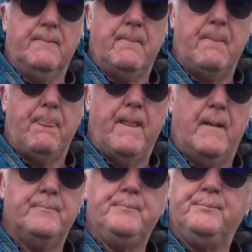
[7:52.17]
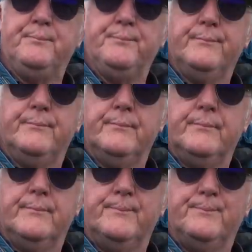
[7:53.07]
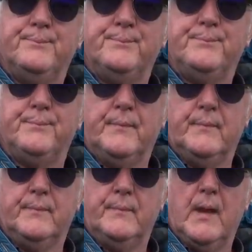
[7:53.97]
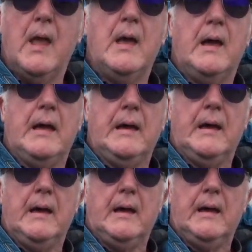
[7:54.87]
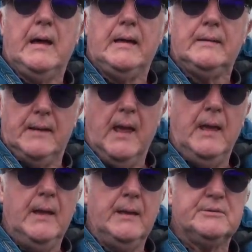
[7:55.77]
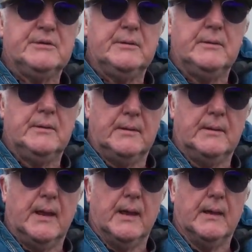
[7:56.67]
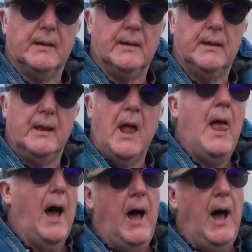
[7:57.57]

Telephone cables laid shallow, they get destroyed, and they learned their lesson right here, but they didn't assimilate.